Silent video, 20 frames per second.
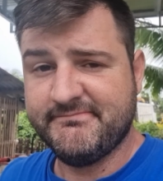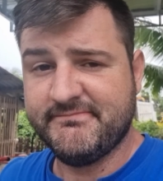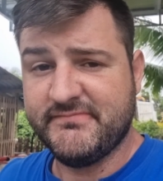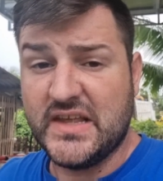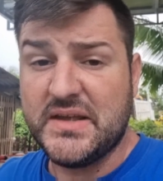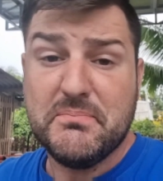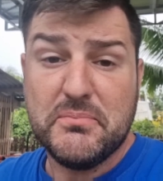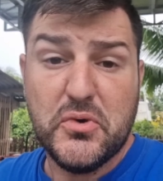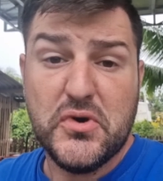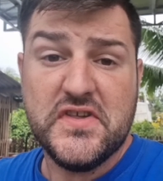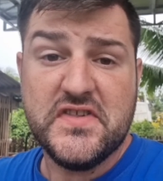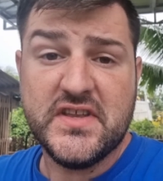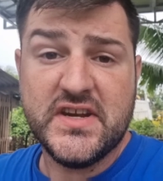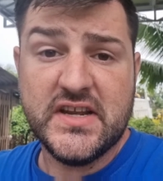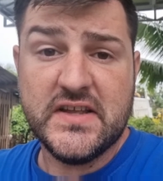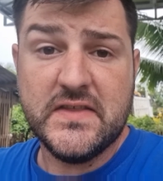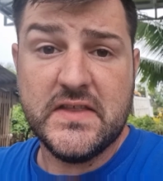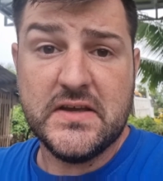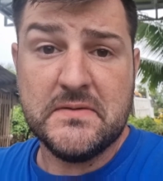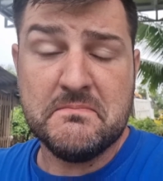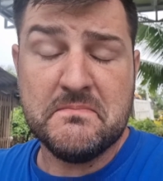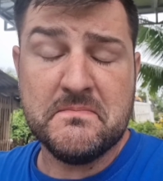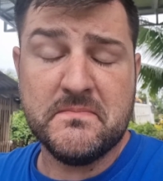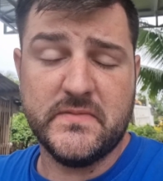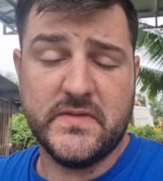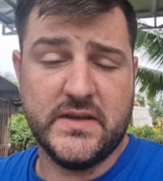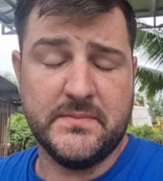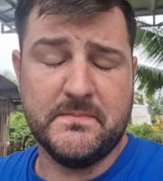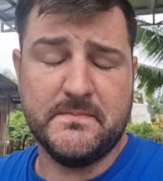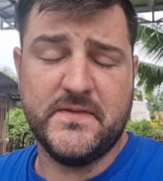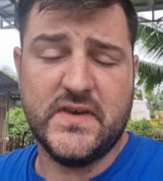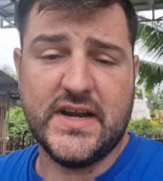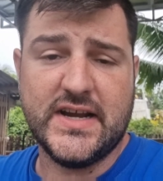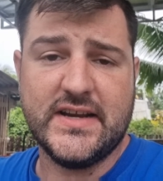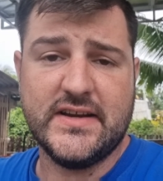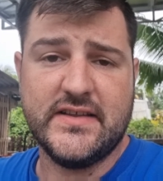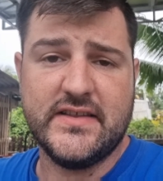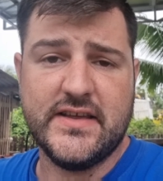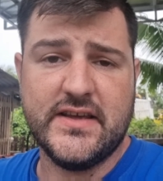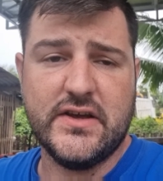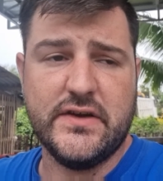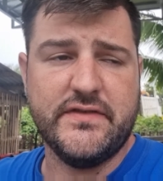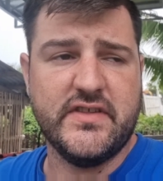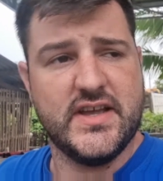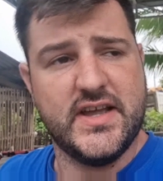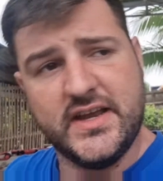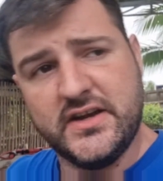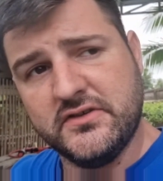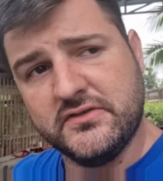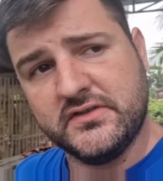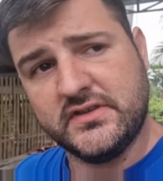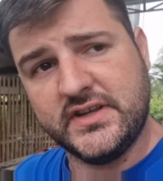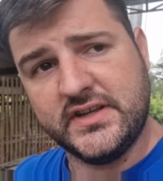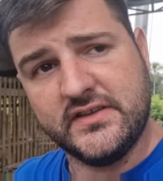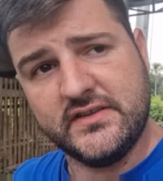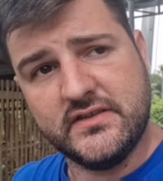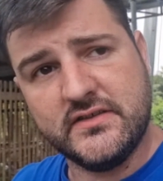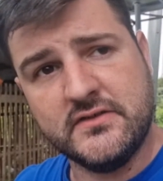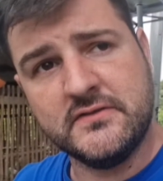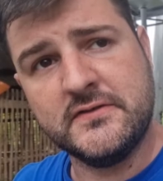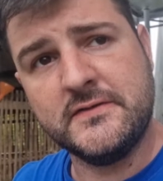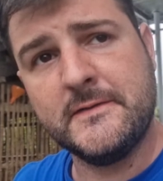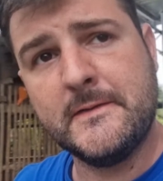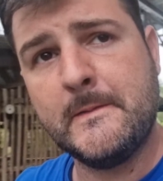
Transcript: They poisoning them them fucking selves? I don't think so.